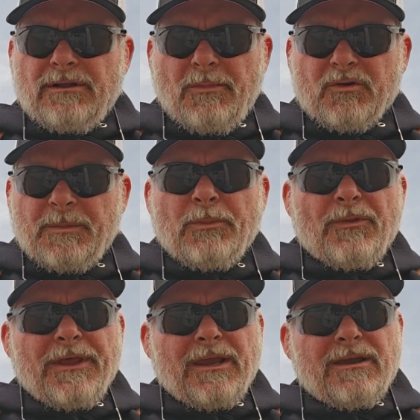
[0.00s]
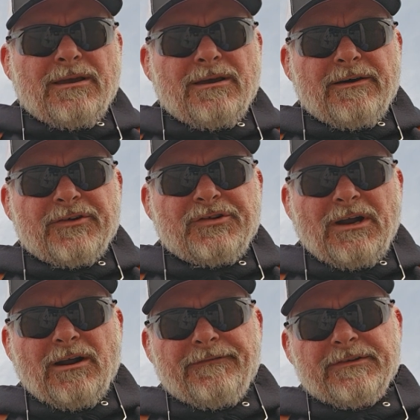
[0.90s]
most people think of a
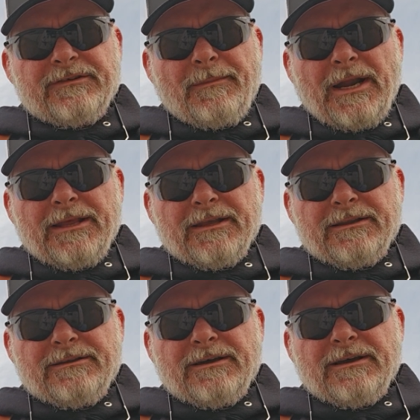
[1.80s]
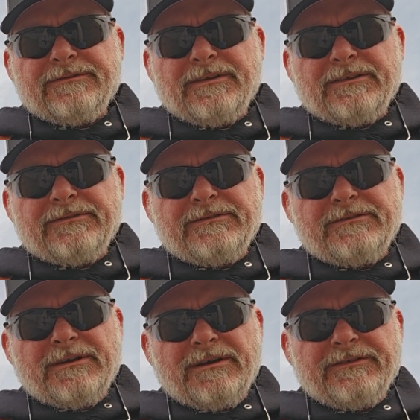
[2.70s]
sheriff as somebody that
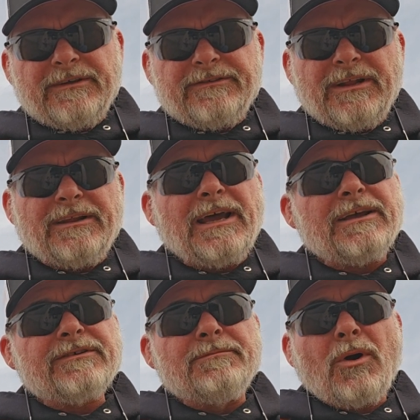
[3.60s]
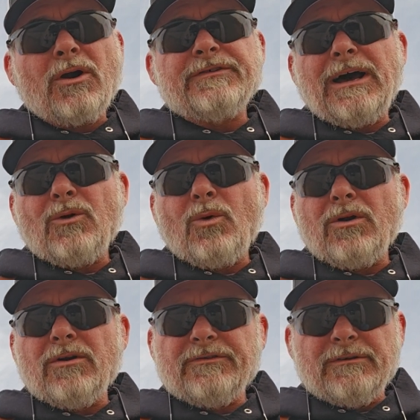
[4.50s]
sits at a desk and barks out
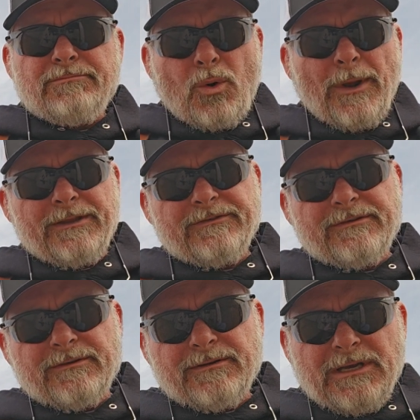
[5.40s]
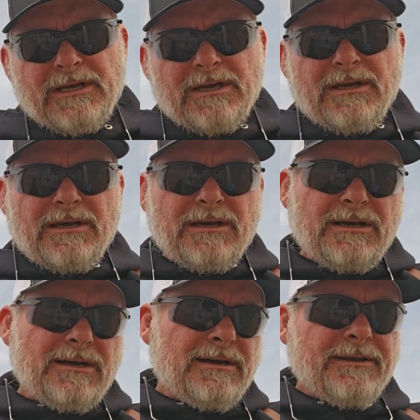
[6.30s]
orders and points and,
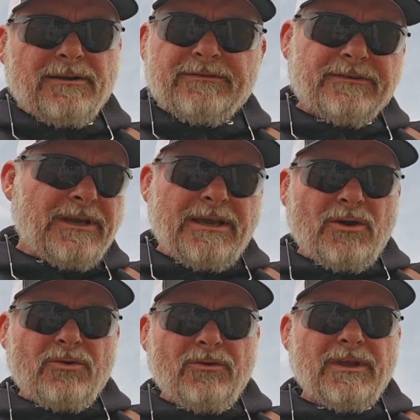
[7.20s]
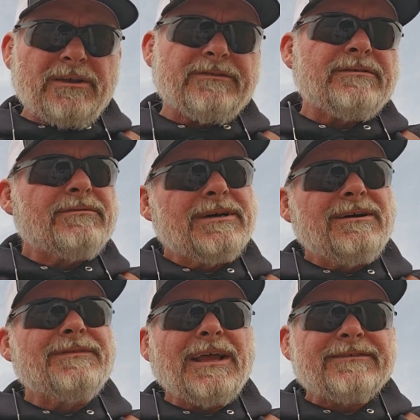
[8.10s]
says, hey, go do this.
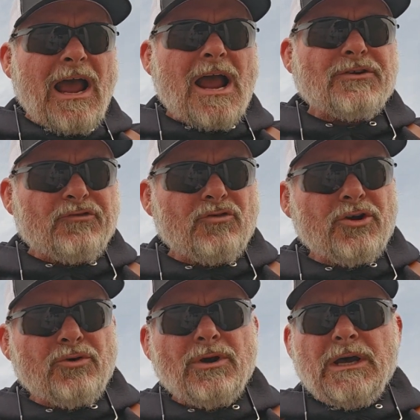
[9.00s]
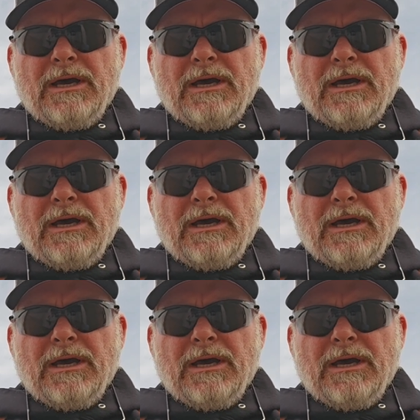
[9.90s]
Well, that's kind of true